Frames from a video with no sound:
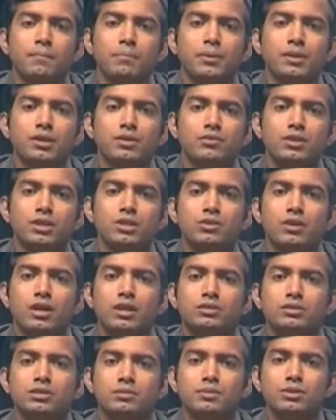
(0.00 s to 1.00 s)
The
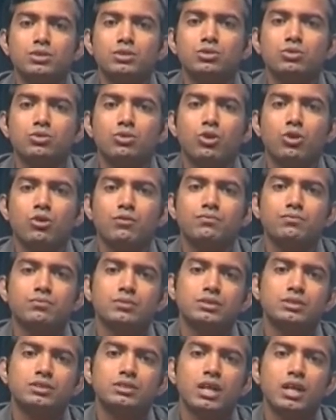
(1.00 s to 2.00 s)
radioactivity of
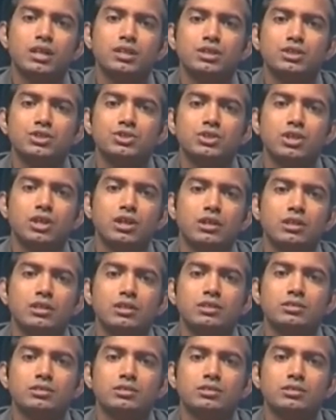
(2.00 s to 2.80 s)
sandy shale